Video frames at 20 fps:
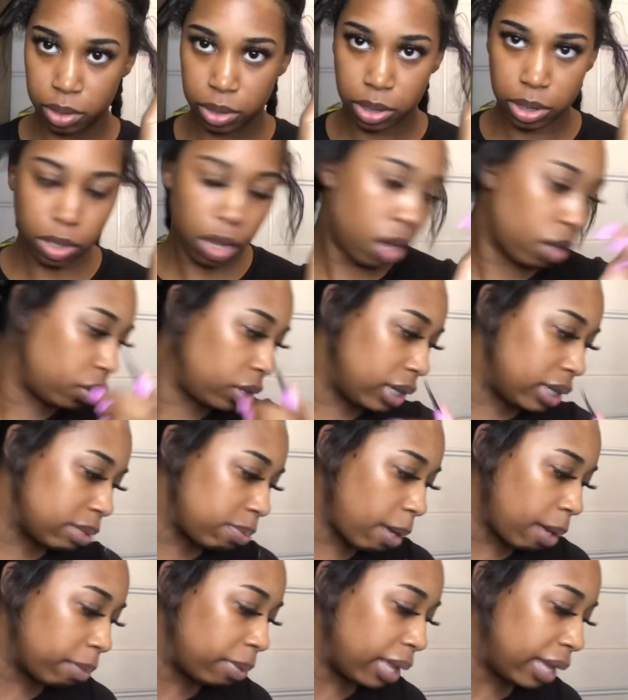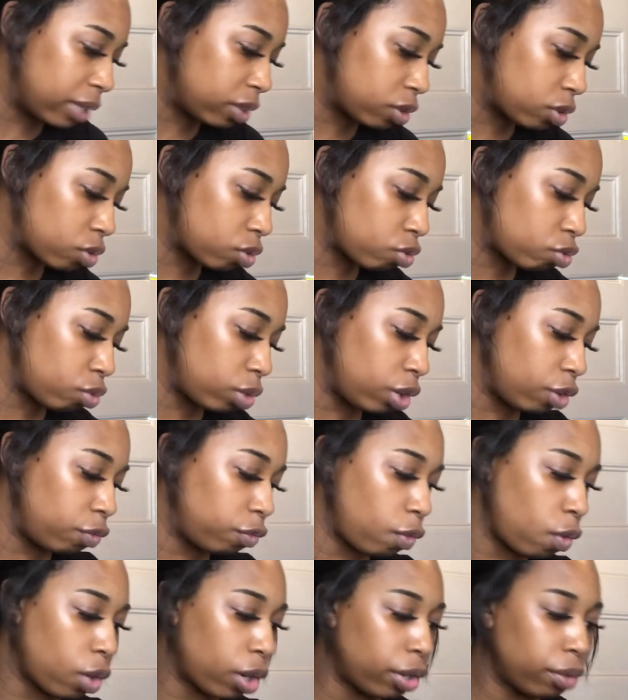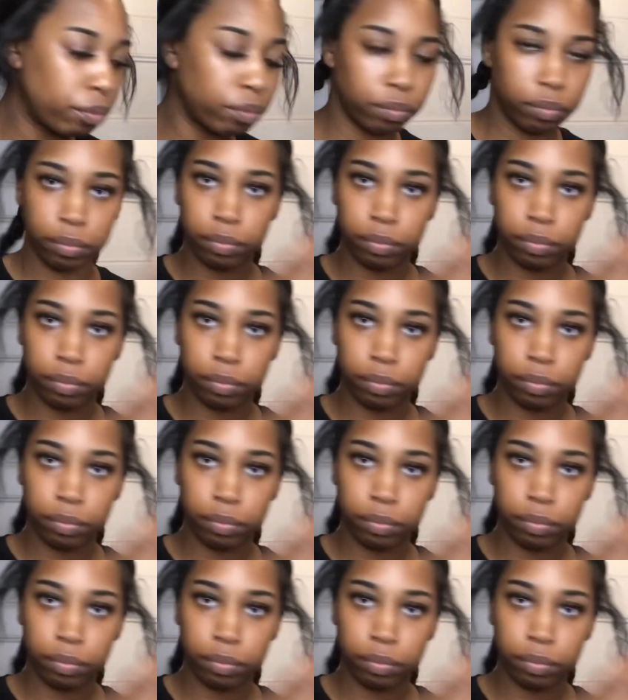Just all you need is probably like 3 or 4.